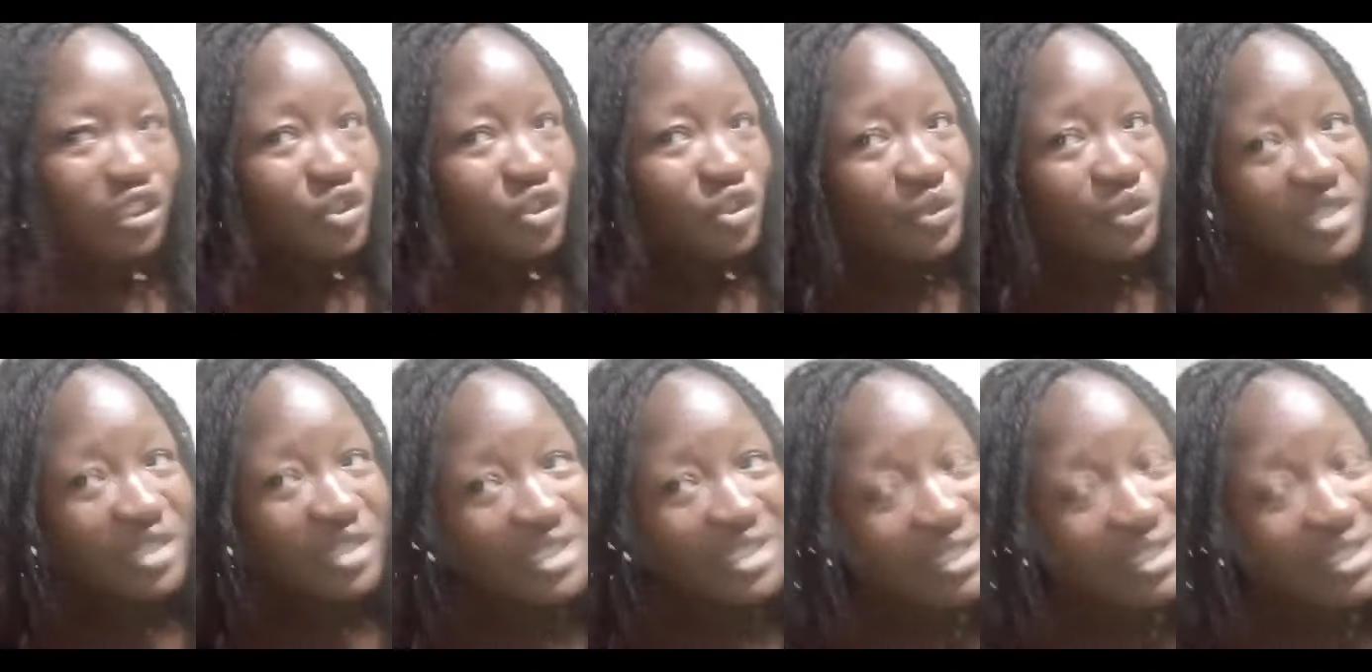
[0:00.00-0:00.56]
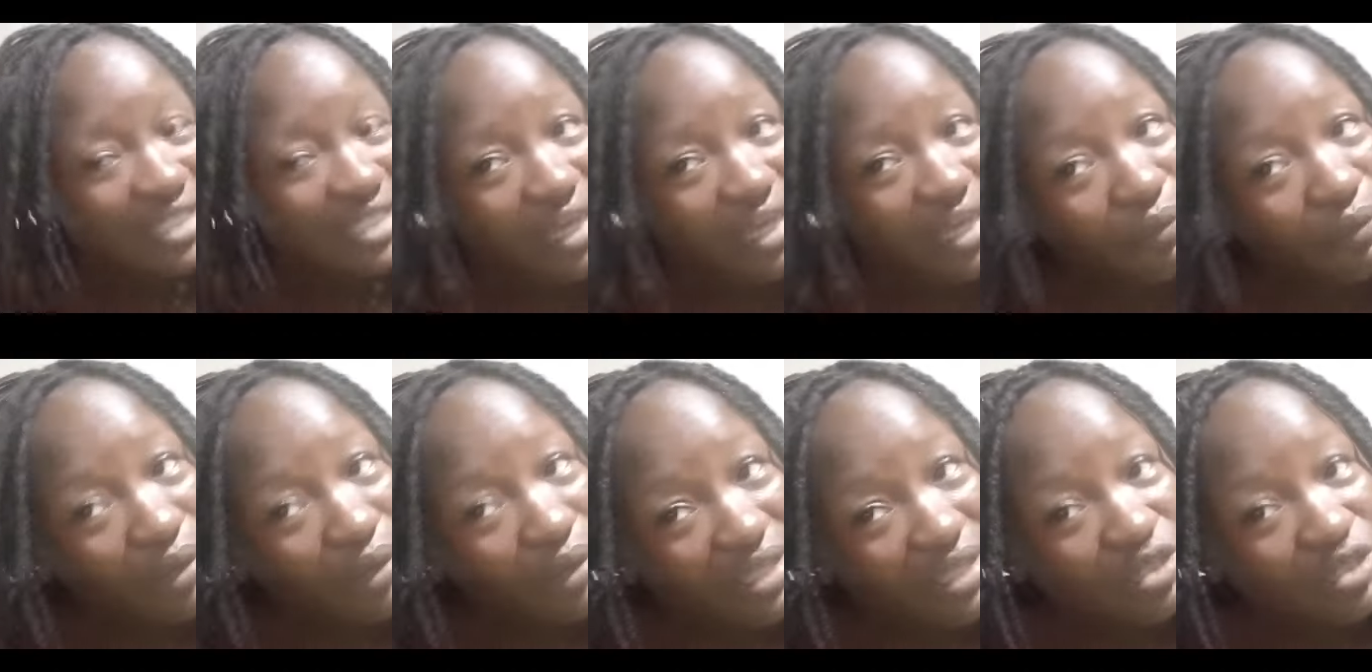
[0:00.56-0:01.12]
During the
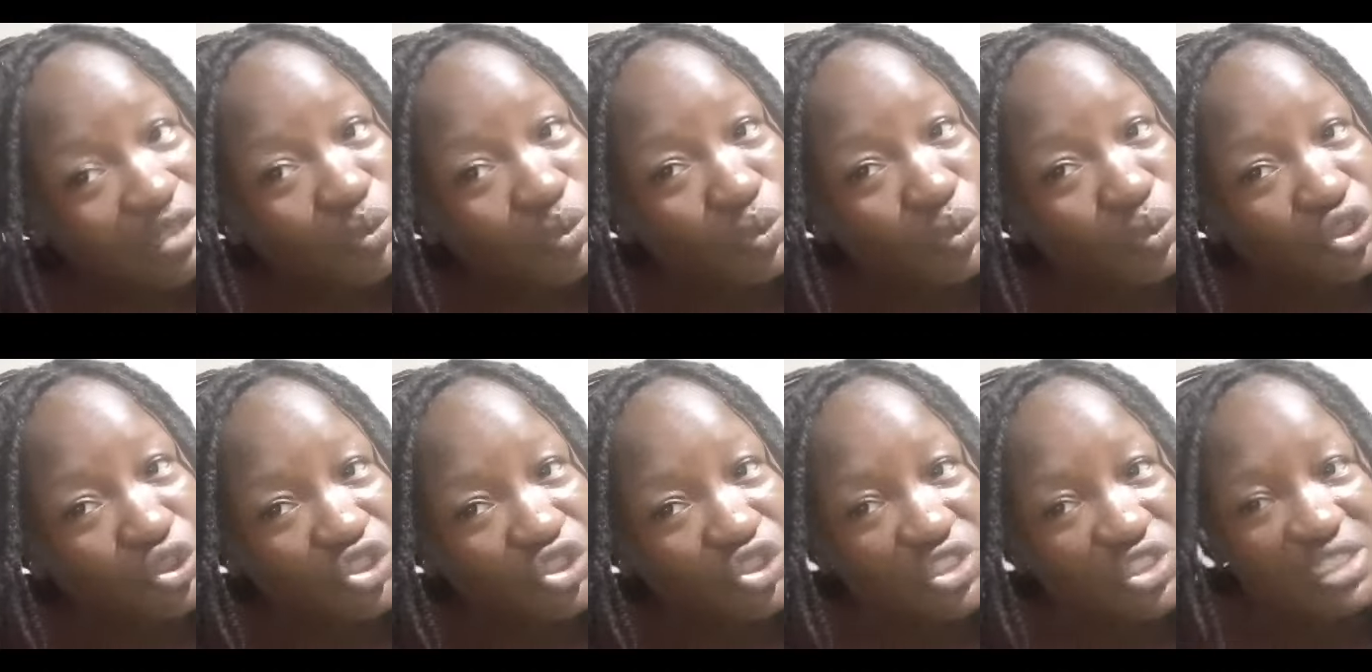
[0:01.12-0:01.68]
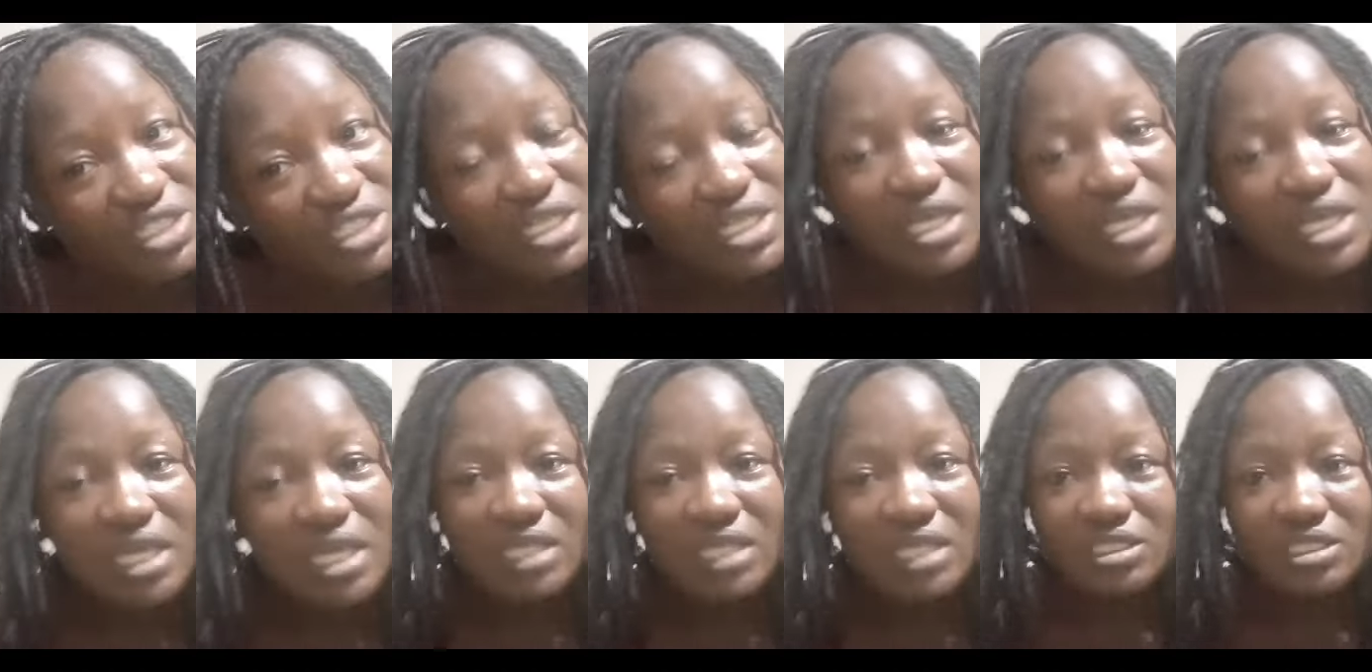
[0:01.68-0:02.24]
daytime when it's washed,
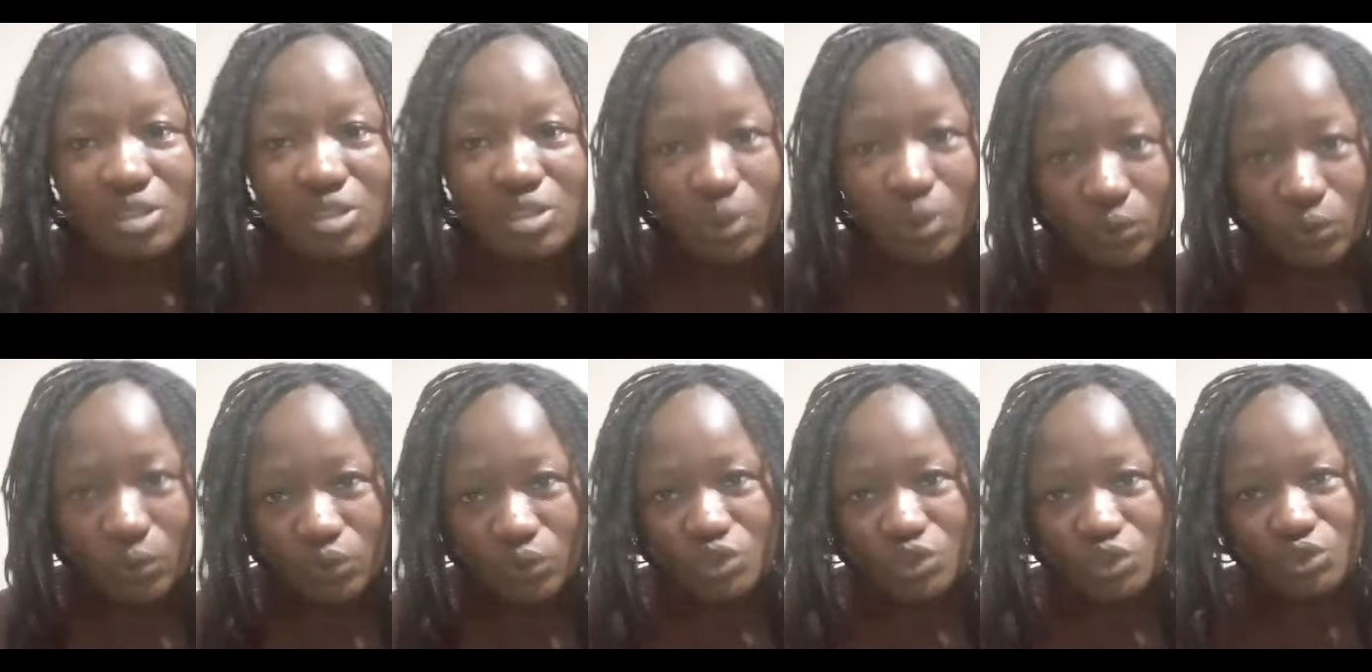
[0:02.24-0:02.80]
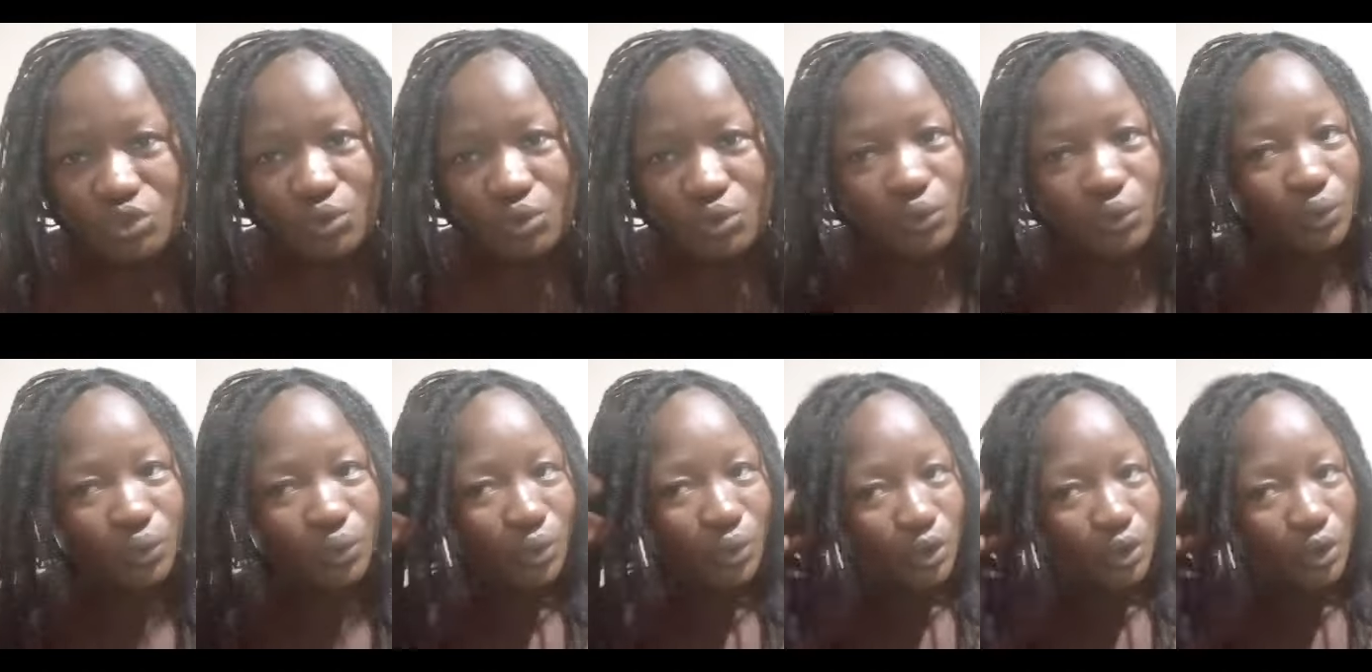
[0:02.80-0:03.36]
it's
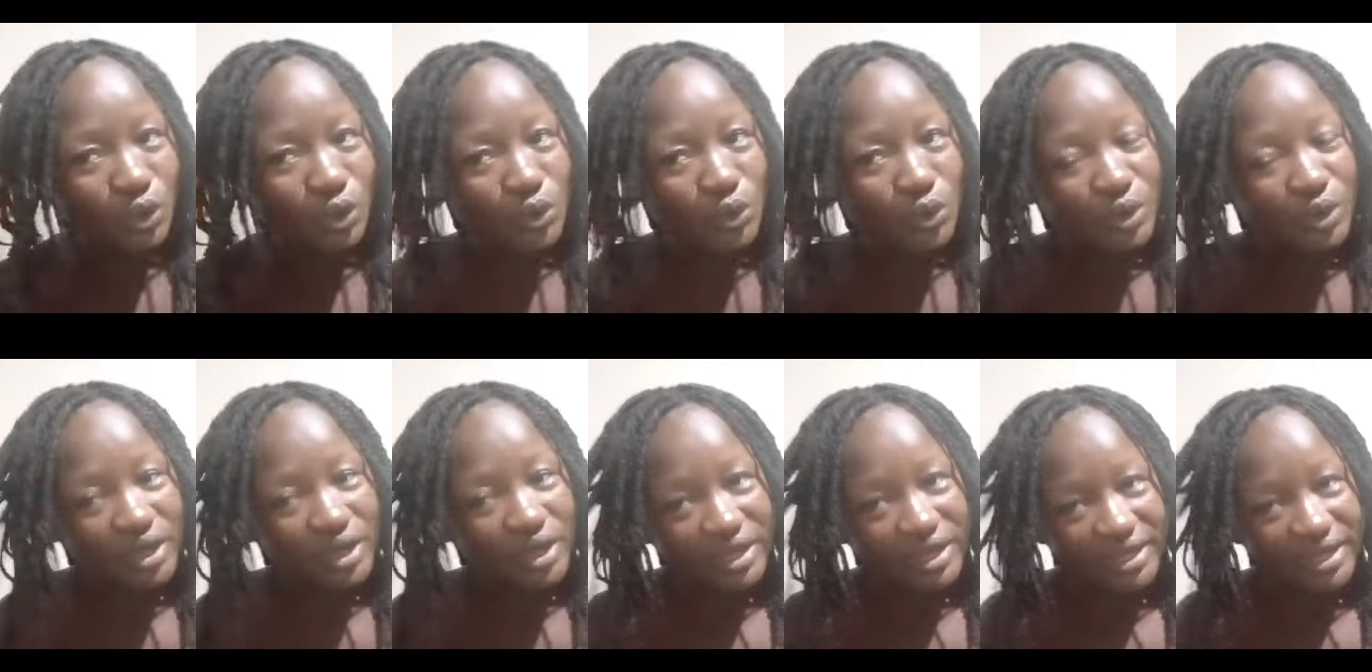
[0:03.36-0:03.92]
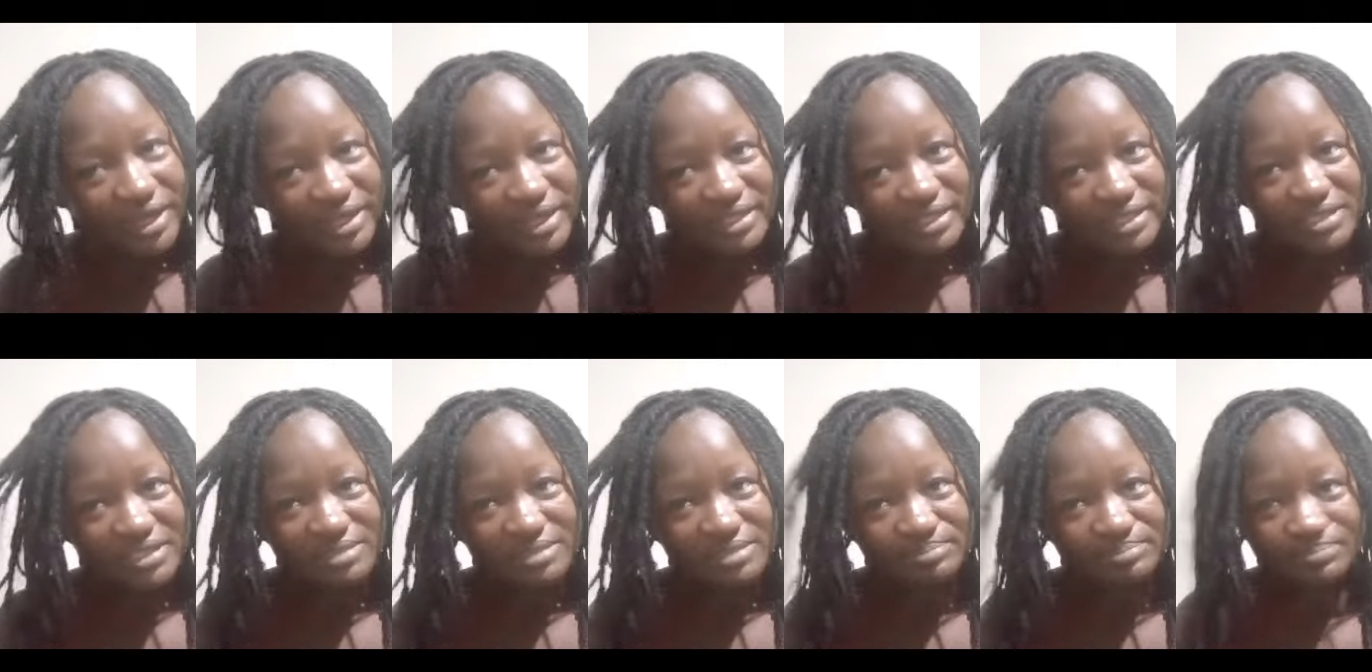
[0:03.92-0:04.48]
also
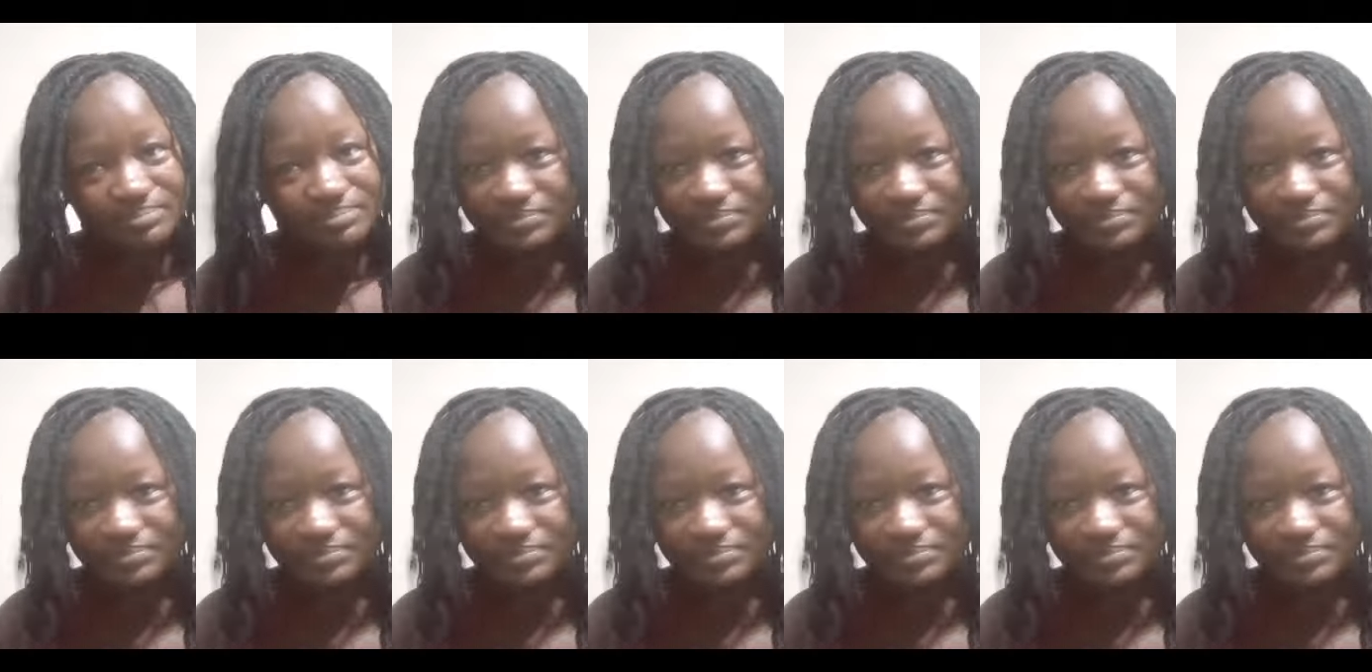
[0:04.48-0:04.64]
quite